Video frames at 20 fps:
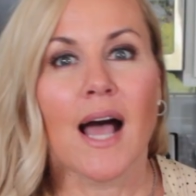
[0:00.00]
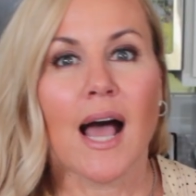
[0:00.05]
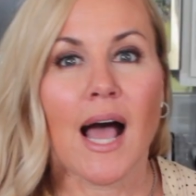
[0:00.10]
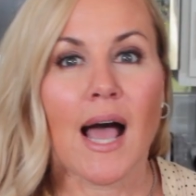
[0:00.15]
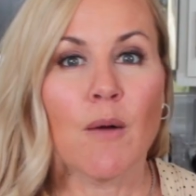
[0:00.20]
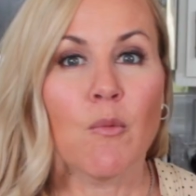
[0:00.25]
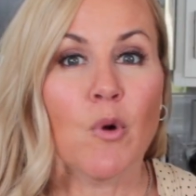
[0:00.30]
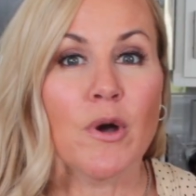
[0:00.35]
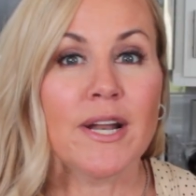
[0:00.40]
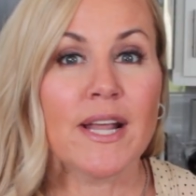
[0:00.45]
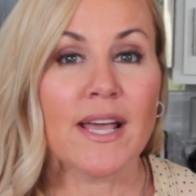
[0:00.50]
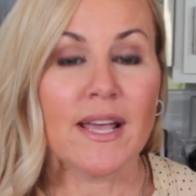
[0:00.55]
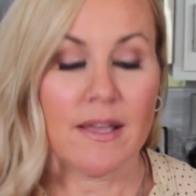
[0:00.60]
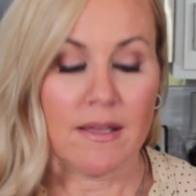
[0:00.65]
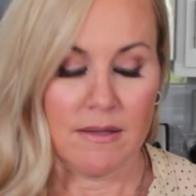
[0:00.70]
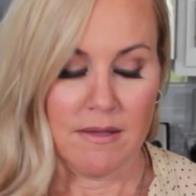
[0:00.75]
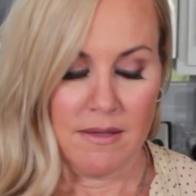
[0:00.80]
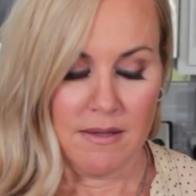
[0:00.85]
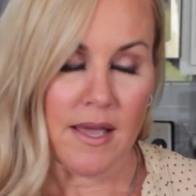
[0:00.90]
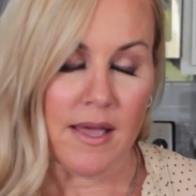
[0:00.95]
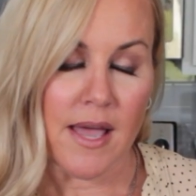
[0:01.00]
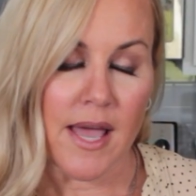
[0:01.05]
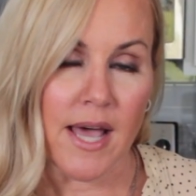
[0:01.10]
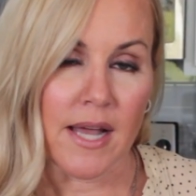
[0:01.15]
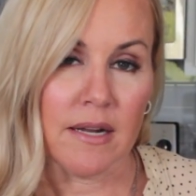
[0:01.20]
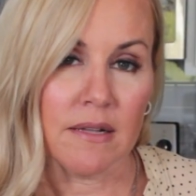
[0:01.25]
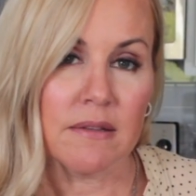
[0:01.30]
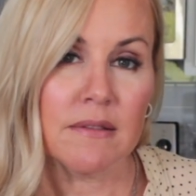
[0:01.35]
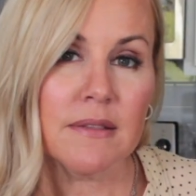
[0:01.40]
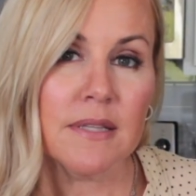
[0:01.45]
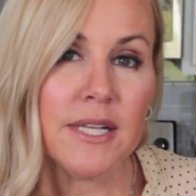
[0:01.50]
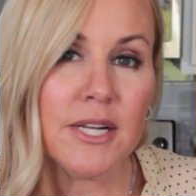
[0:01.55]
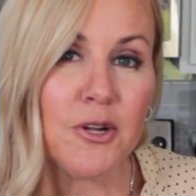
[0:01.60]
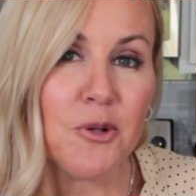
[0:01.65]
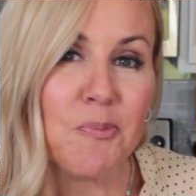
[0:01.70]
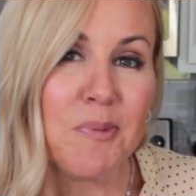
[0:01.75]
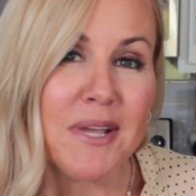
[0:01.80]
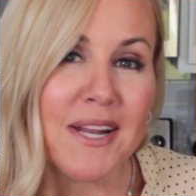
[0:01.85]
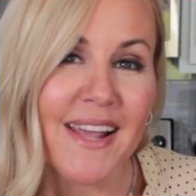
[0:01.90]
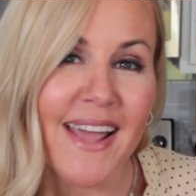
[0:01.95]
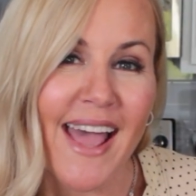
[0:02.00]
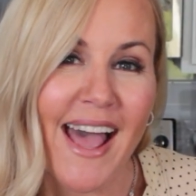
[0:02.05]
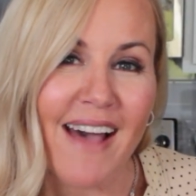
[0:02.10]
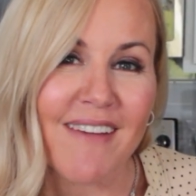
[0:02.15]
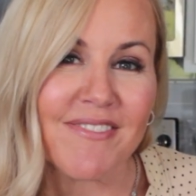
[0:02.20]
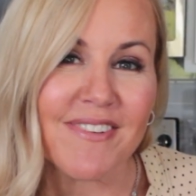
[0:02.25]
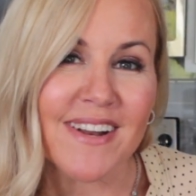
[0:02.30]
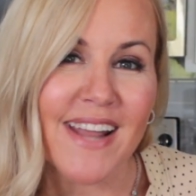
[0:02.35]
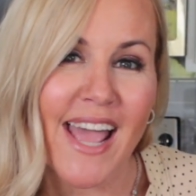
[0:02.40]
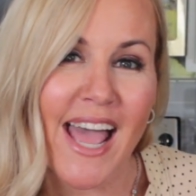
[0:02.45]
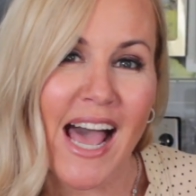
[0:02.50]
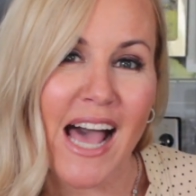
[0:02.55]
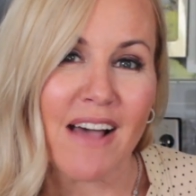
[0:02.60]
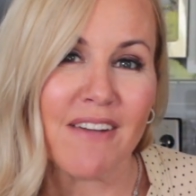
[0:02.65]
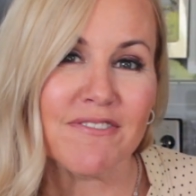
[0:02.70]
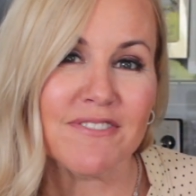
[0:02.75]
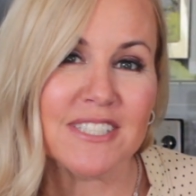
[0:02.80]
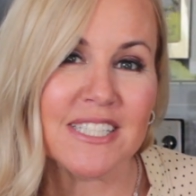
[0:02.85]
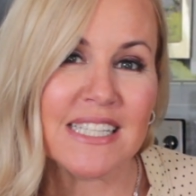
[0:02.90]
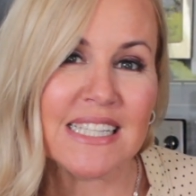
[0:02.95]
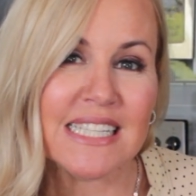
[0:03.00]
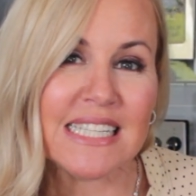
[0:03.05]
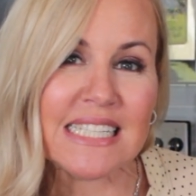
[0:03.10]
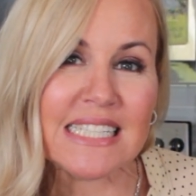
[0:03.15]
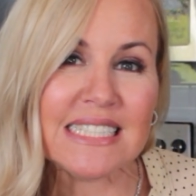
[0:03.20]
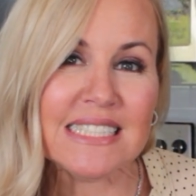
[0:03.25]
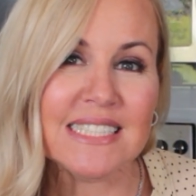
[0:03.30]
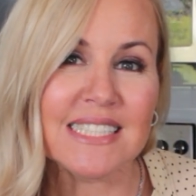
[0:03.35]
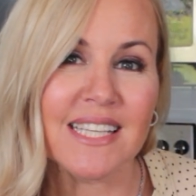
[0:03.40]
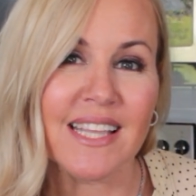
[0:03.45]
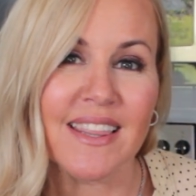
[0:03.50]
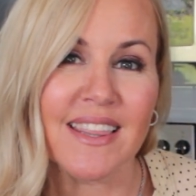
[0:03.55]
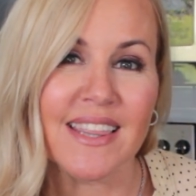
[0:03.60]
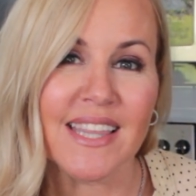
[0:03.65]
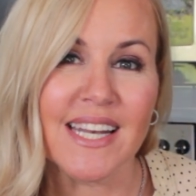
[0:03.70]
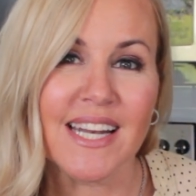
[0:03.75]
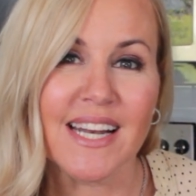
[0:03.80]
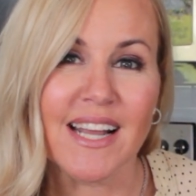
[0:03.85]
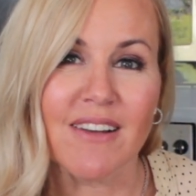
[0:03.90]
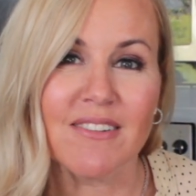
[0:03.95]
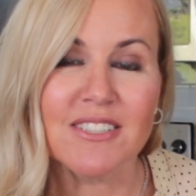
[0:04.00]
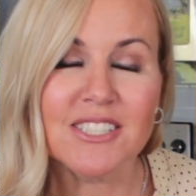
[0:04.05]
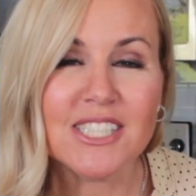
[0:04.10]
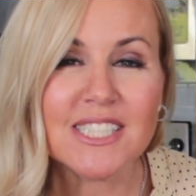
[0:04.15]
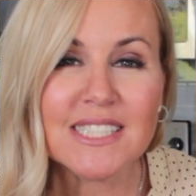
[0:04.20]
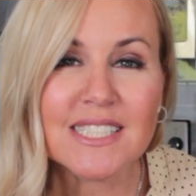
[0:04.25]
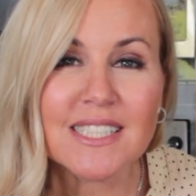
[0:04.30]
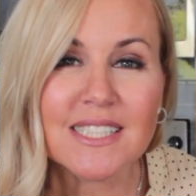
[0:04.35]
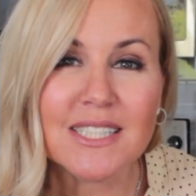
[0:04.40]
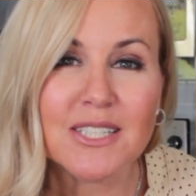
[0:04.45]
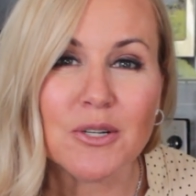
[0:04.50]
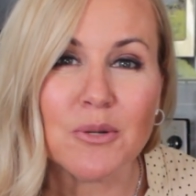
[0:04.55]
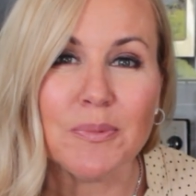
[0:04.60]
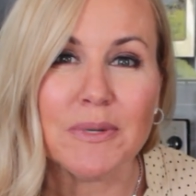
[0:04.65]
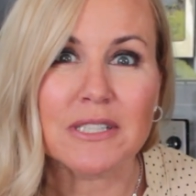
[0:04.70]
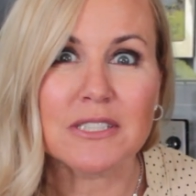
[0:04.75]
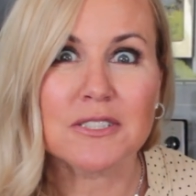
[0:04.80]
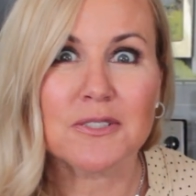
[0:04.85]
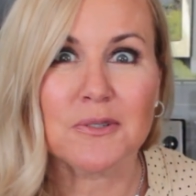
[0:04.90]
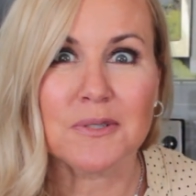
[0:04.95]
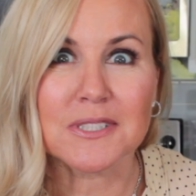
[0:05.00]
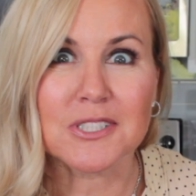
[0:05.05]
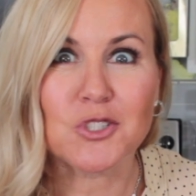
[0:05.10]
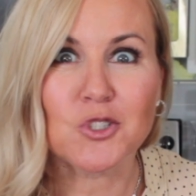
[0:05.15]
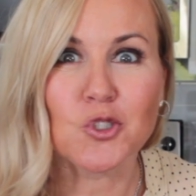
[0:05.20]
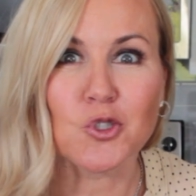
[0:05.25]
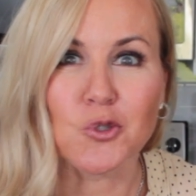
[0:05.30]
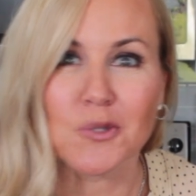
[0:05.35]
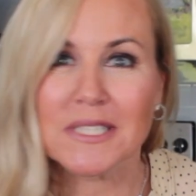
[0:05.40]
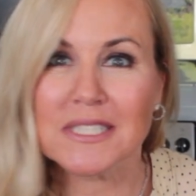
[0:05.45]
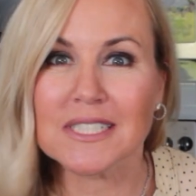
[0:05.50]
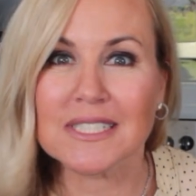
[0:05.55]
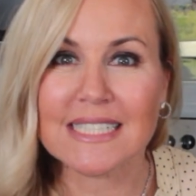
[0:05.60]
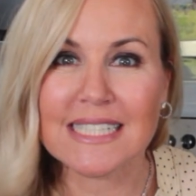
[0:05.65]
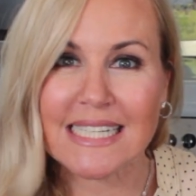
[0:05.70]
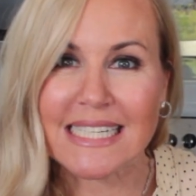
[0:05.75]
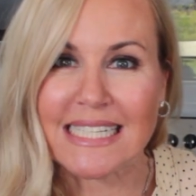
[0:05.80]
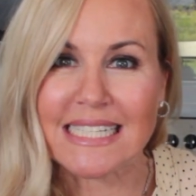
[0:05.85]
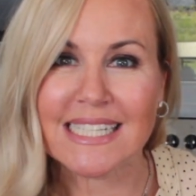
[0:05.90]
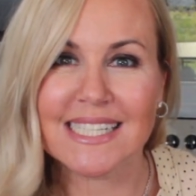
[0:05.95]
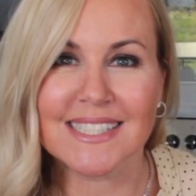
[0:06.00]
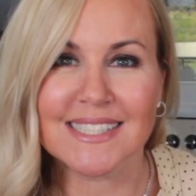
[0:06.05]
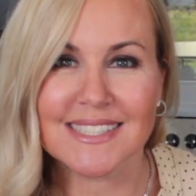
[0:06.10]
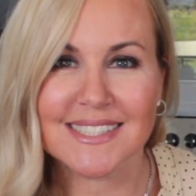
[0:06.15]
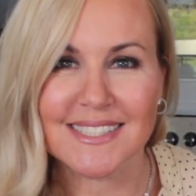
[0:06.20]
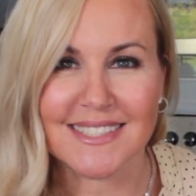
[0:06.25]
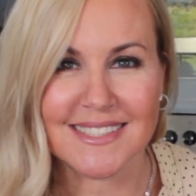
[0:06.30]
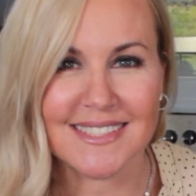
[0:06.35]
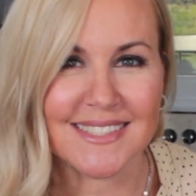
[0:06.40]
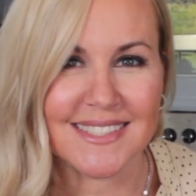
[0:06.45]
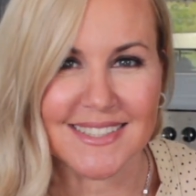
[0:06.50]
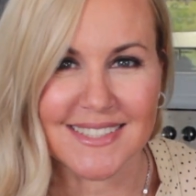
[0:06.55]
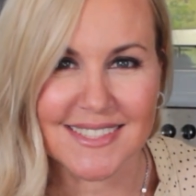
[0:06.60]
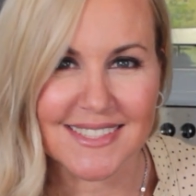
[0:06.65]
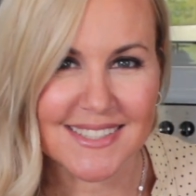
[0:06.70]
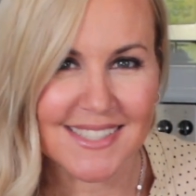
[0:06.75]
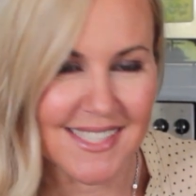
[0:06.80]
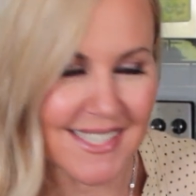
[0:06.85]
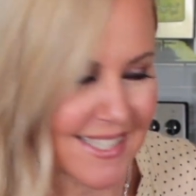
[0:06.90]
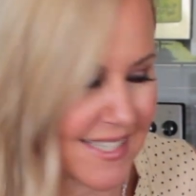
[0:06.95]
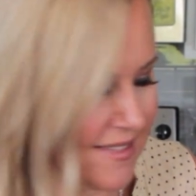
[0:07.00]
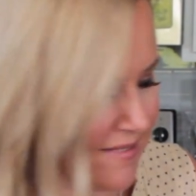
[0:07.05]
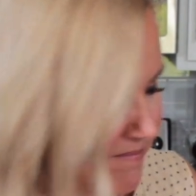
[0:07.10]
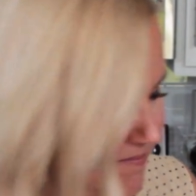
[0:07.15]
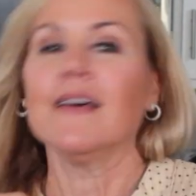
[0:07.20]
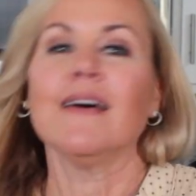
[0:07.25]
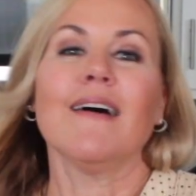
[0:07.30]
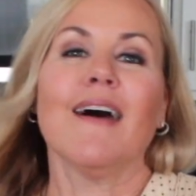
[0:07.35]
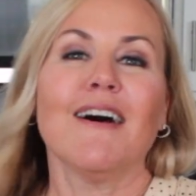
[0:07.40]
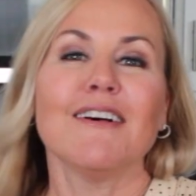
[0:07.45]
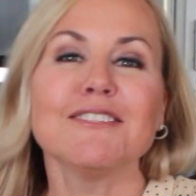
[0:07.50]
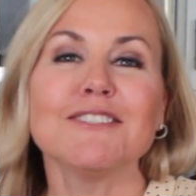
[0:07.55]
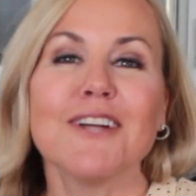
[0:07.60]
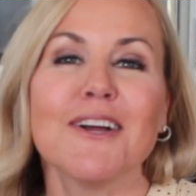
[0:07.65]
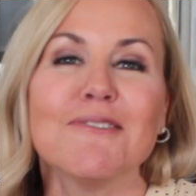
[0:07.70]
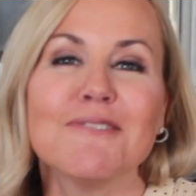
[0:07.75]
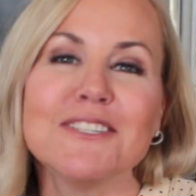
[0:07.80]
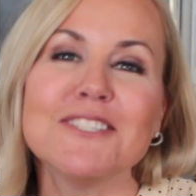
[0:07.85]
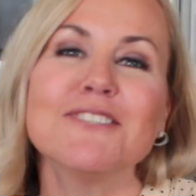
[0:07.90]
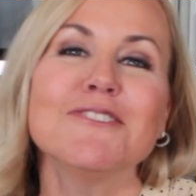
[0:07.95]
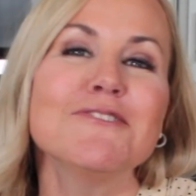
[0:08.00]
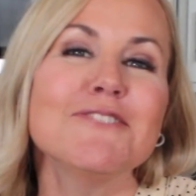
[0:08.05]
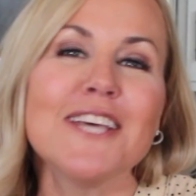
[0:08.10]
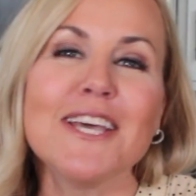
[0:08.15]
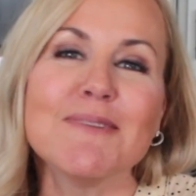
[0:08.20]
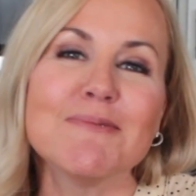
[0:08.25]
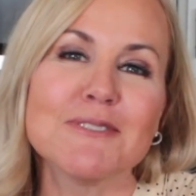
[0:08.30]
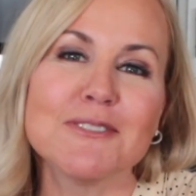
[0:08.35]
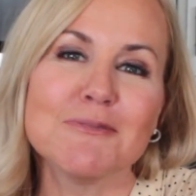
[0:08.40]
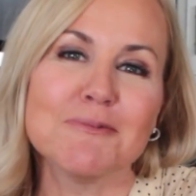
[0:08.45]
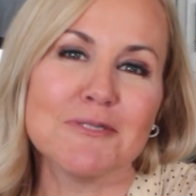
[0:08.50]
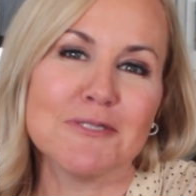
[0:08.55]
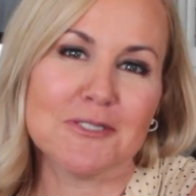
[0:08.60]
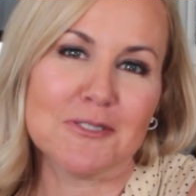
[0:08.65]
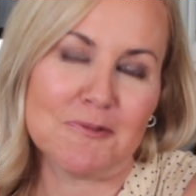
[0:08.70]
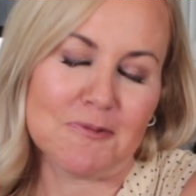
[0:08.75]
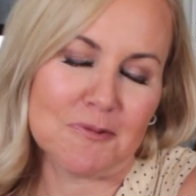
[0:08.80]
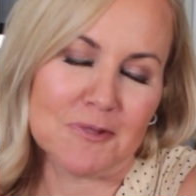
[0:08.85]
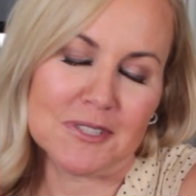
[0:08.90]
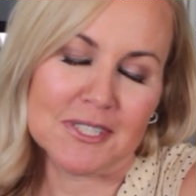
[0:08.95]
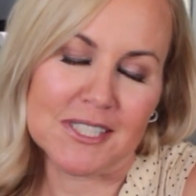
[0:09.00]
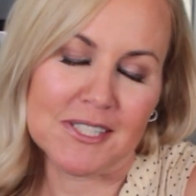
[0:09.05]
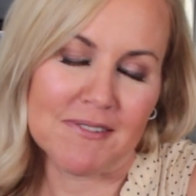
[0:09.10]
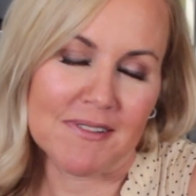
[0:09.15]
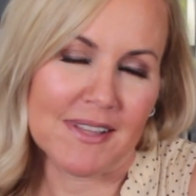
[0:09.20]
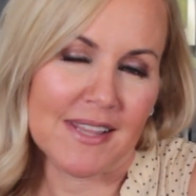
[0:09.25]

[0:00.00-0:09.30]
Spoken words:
I wanna add a little bit of half and half to this to thin it out just a little bit so it's drizzling consistency. I'll start with 2 tablespoons and we'll see what